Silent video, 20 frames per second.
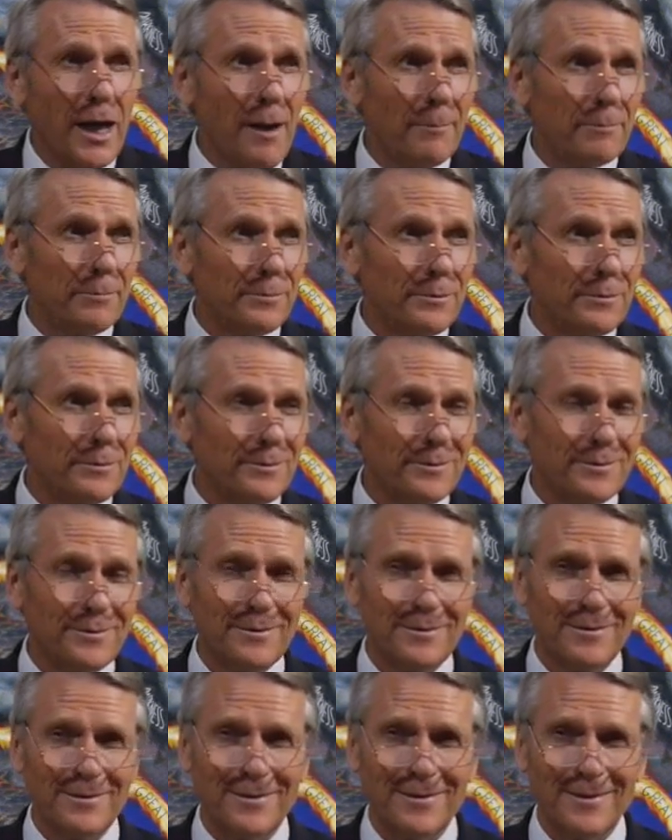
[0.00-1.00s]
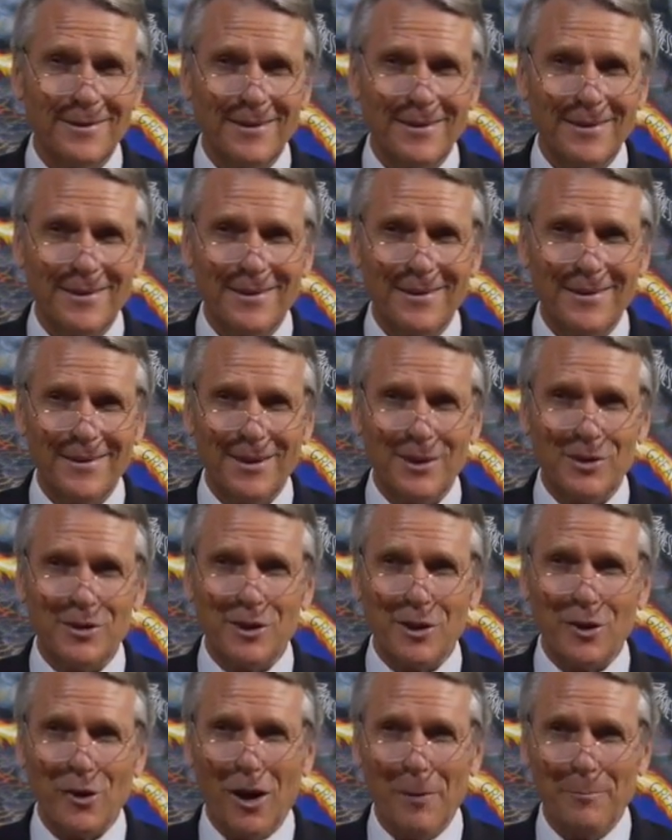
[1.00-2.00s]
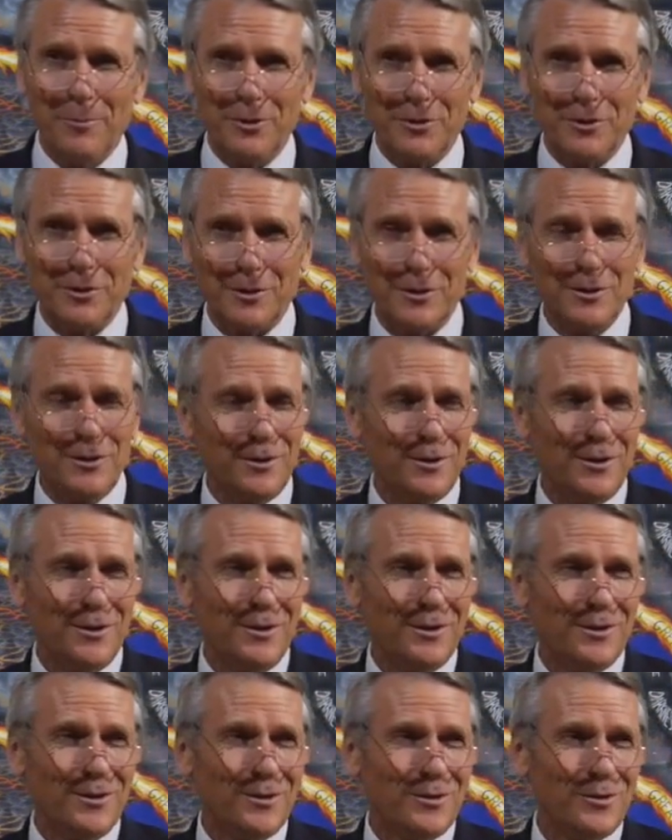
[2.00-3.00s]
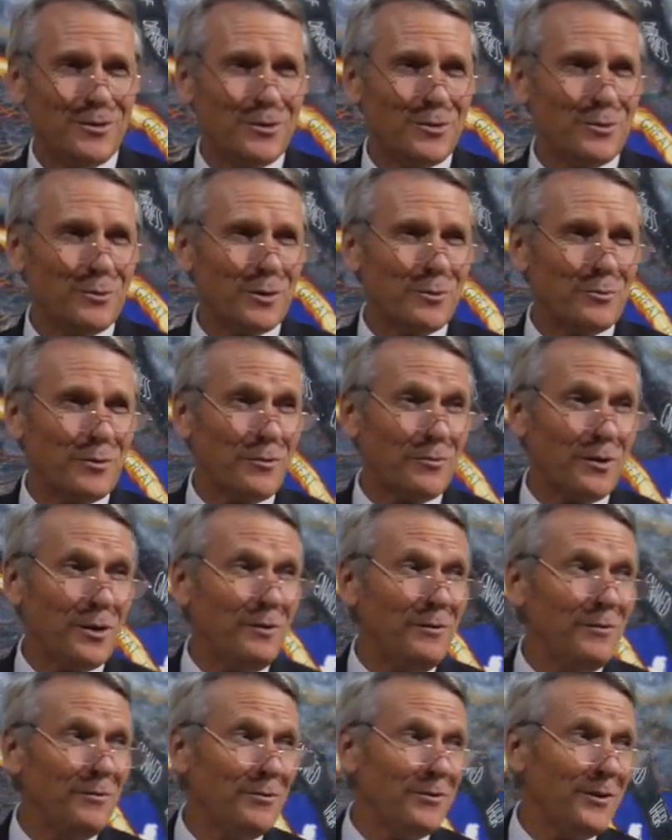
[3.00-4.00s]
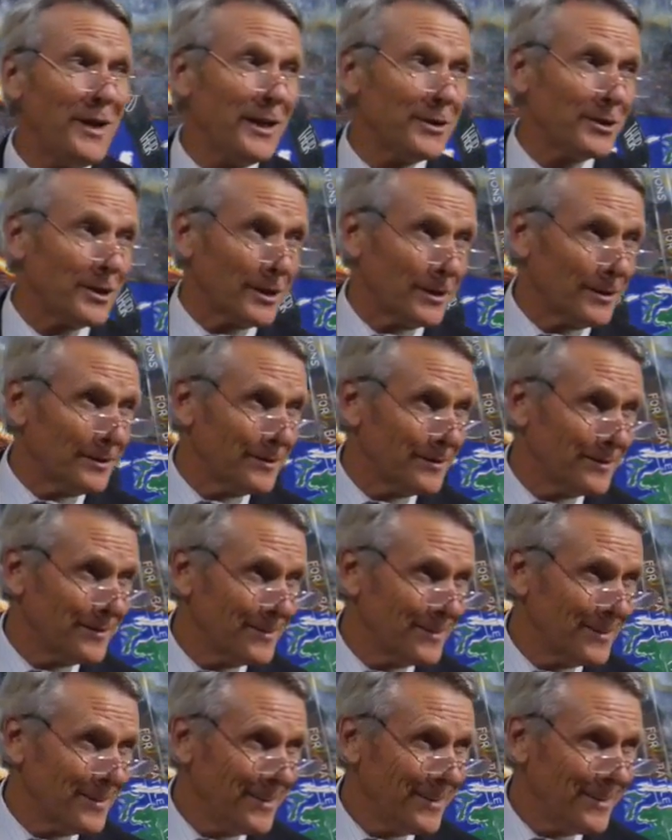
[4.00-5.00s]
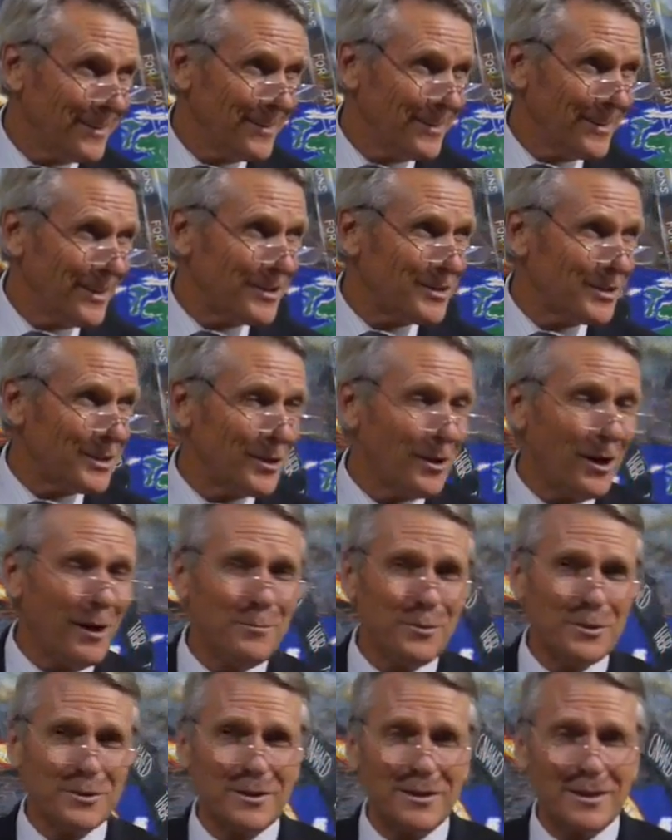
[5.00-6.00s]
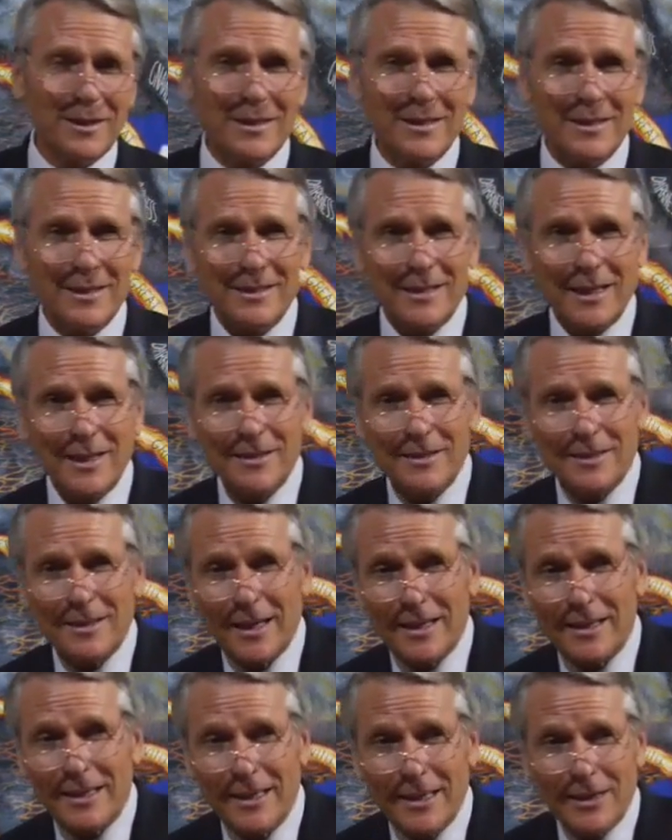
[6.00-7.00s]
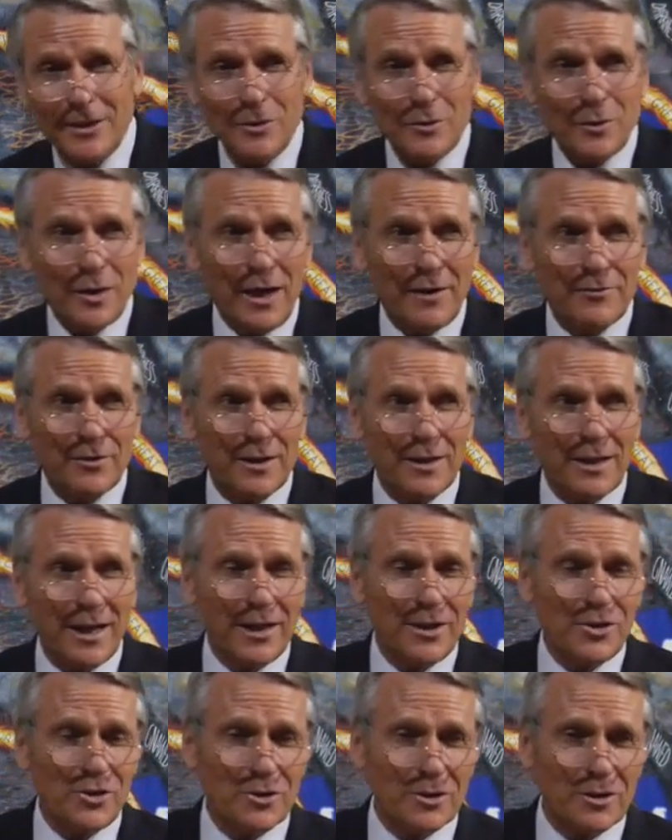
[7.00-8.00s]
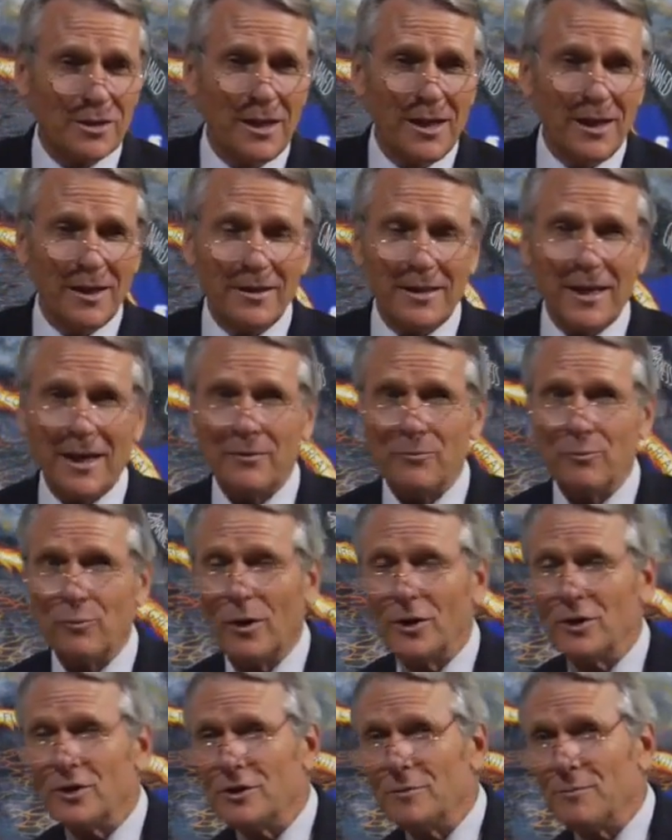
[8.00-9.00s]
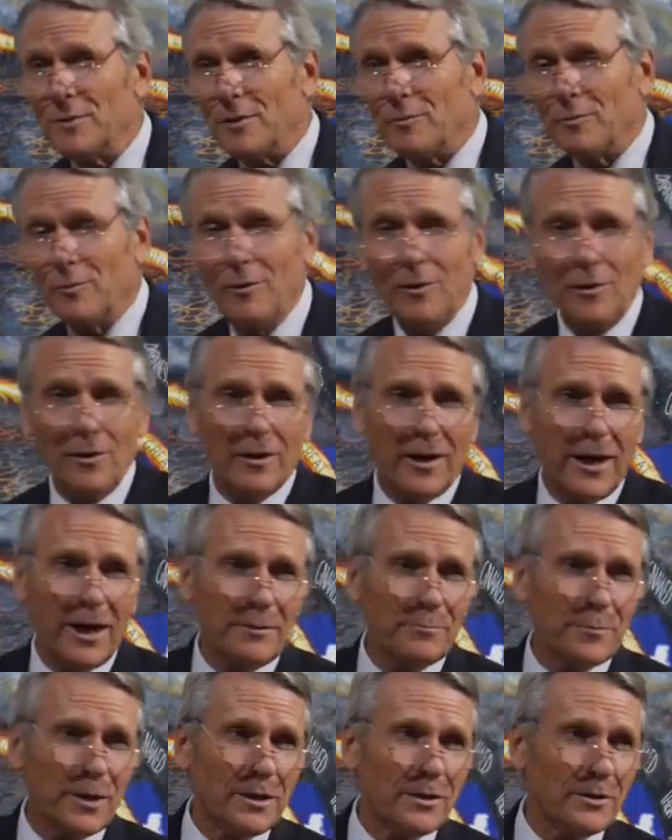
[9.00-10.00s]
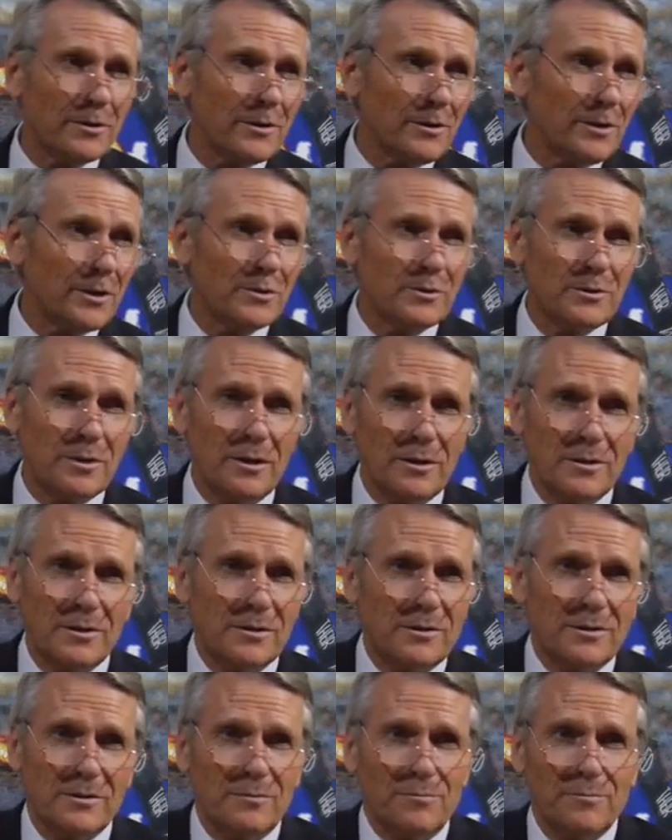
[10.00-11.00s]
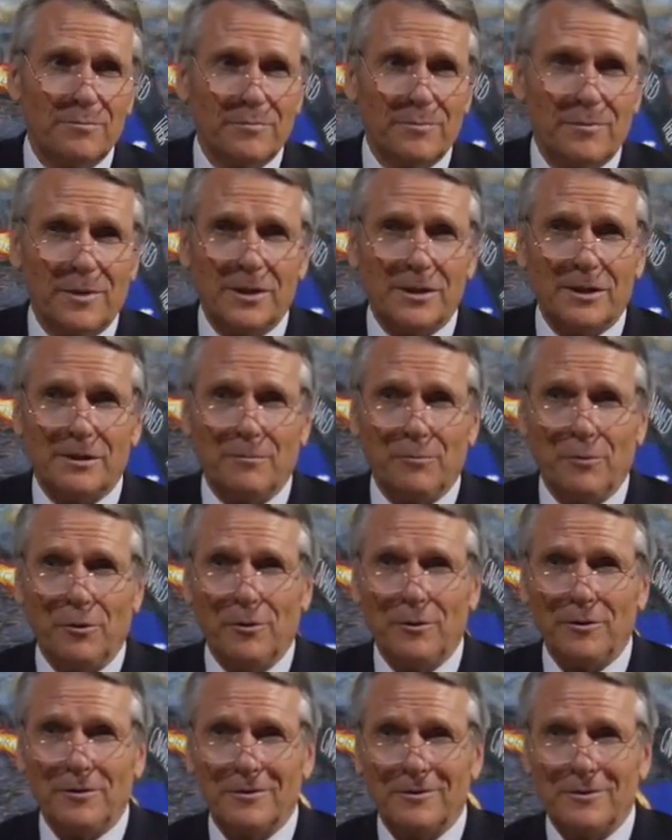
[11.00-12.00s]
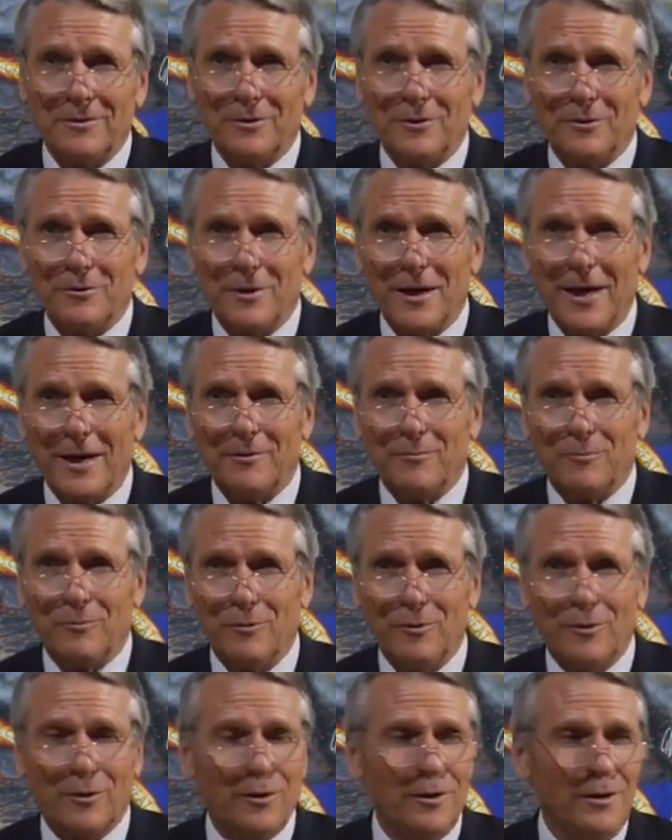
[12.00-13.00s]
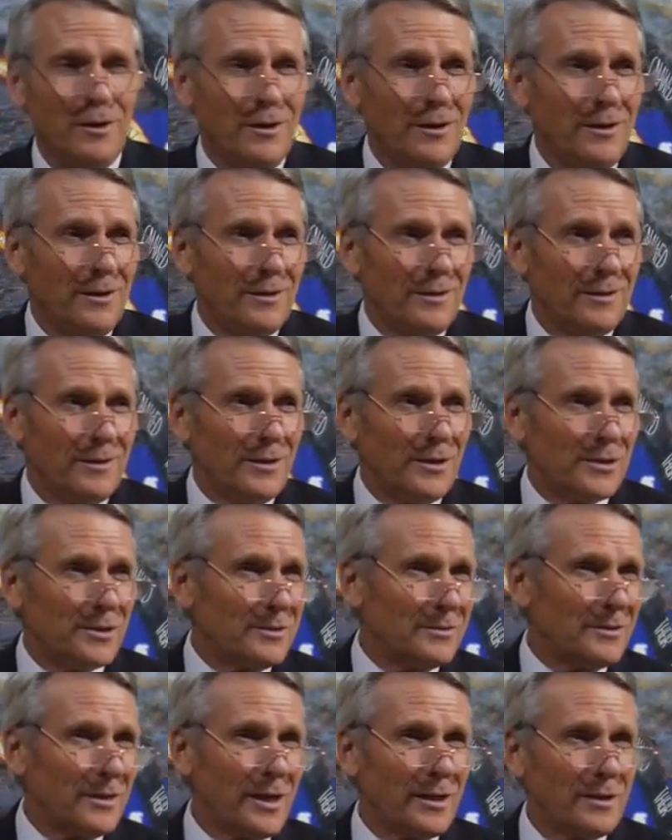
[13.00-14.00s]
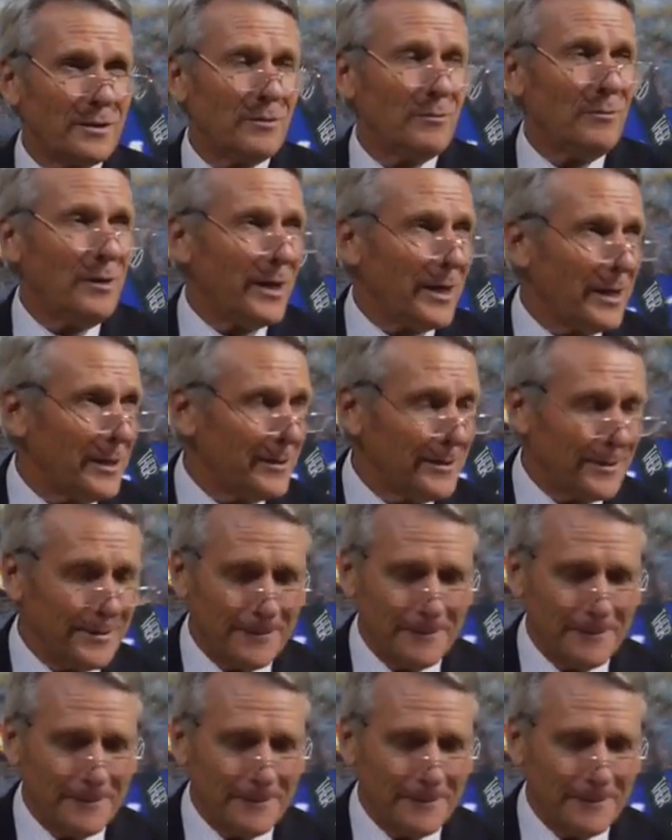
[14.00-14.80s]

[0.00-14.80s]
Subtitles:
up, it's the opposite to a river flooding. It's the opposite in the sense that here you have a nation that wants to be warlike, but its support to create war is taken away.